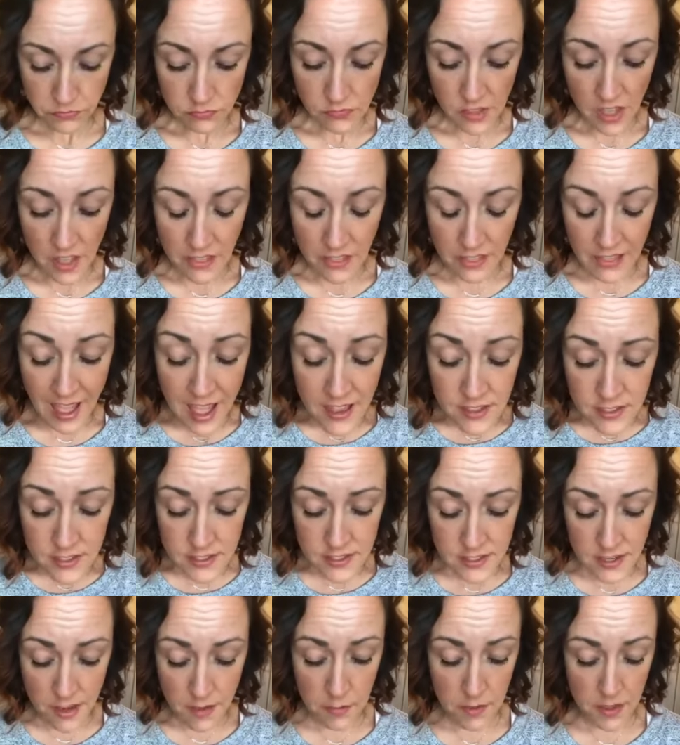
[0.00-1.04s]
last
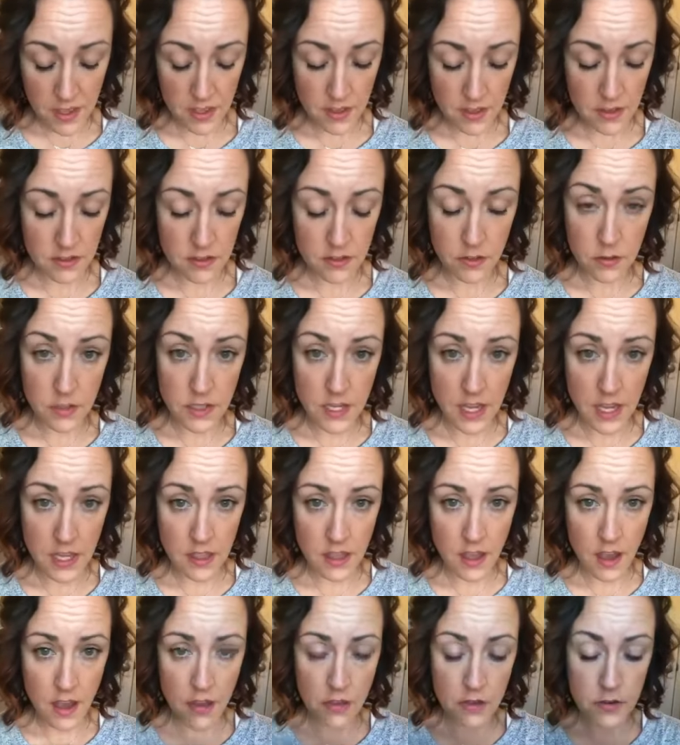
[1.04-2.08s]
step is you take
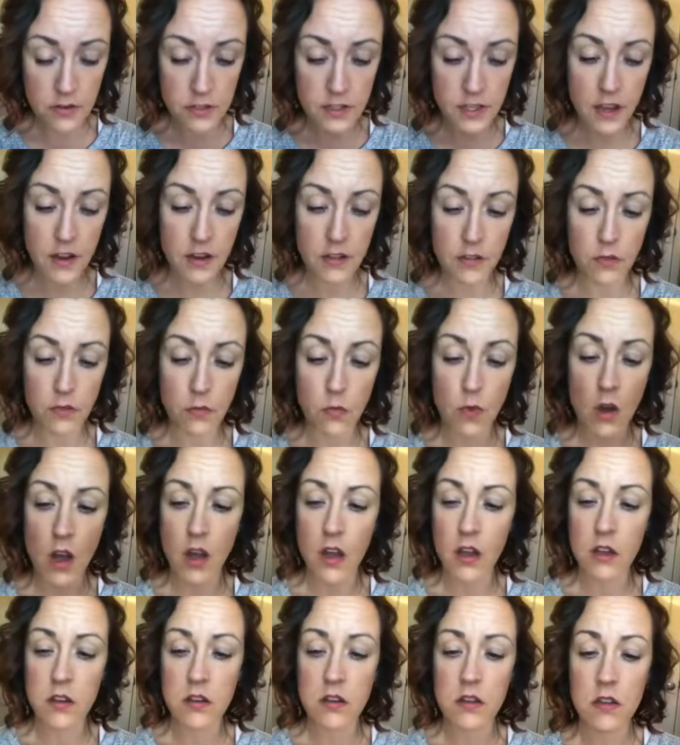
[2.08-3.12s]
the other side of the
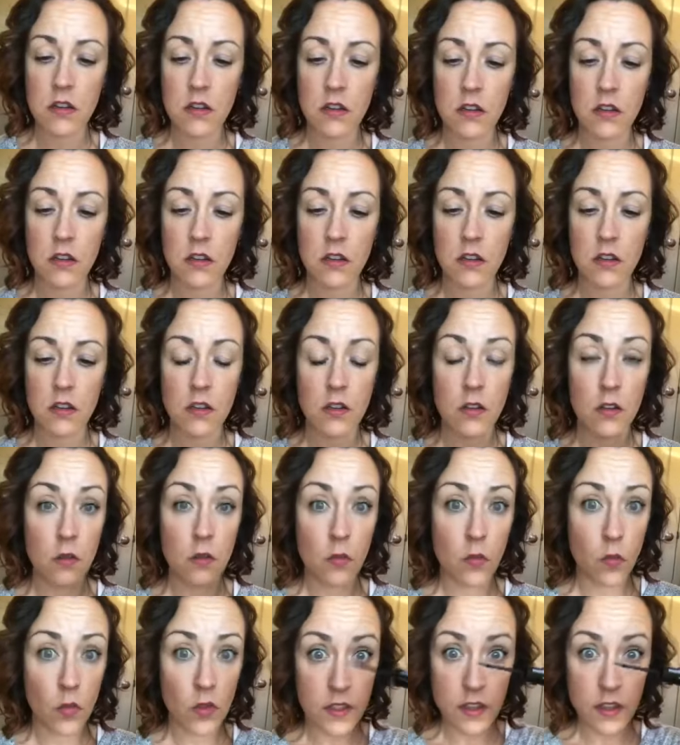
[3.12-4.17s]
wand with the